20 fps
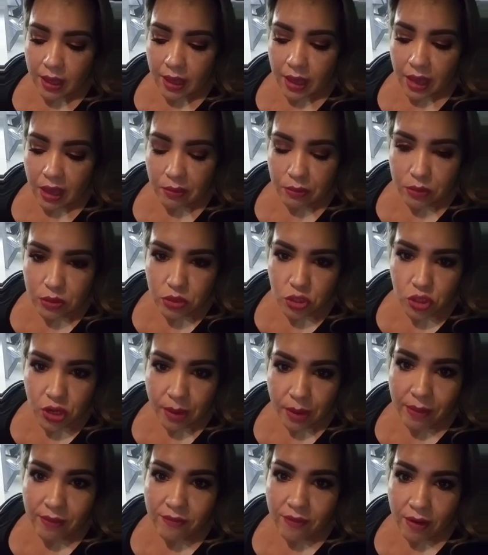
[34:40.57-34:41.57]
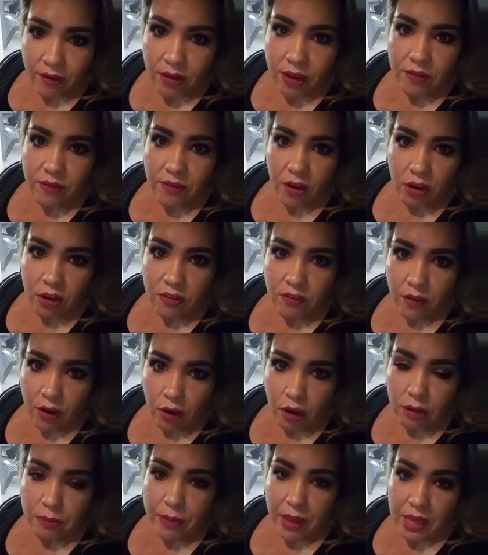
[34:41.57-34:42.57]
I will try my very, very,
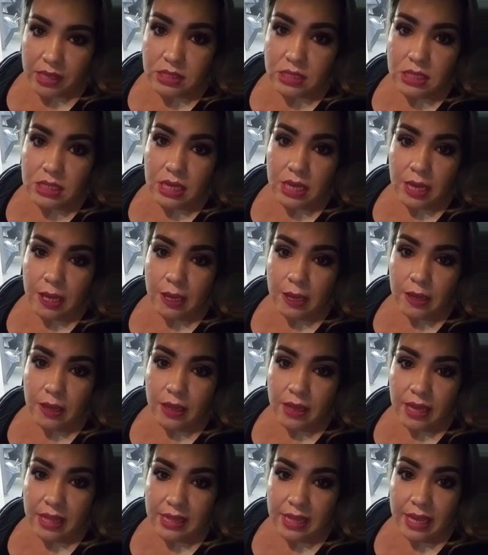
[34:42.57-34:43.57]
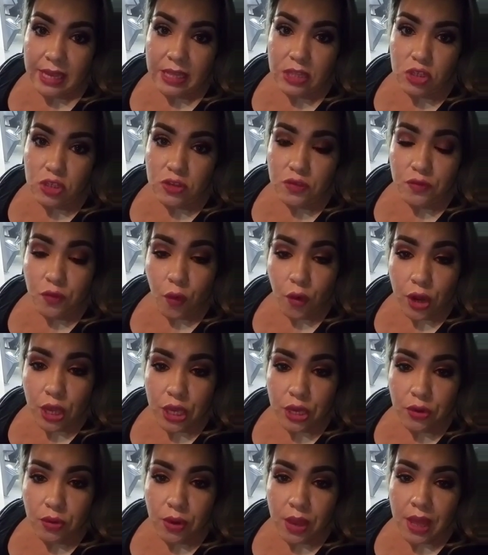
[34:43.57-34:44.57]
very best to get the answers for
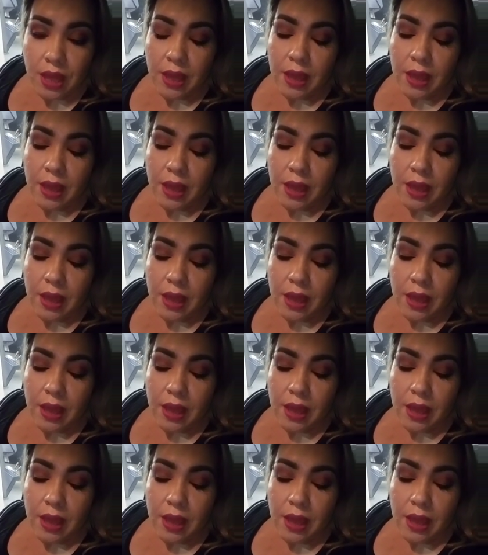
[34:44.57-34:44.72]
you.